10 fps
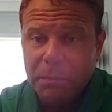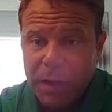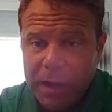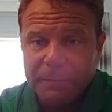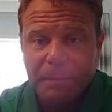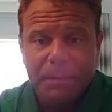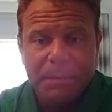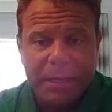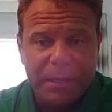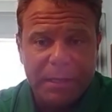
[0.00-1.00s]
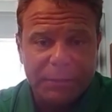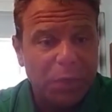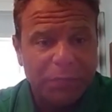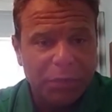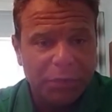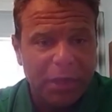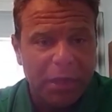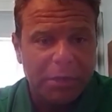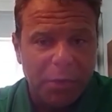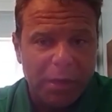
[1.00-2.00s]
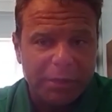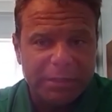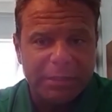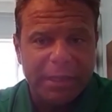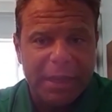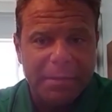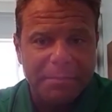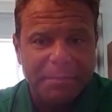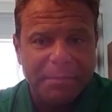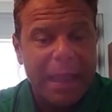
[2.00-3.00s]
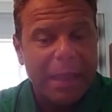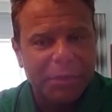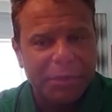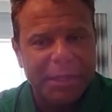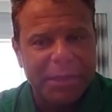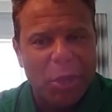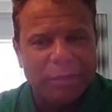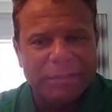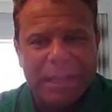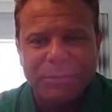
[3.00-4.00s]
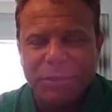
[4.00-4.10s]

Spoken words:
but my 12-year-old daughter walks in like I'm not working all the time,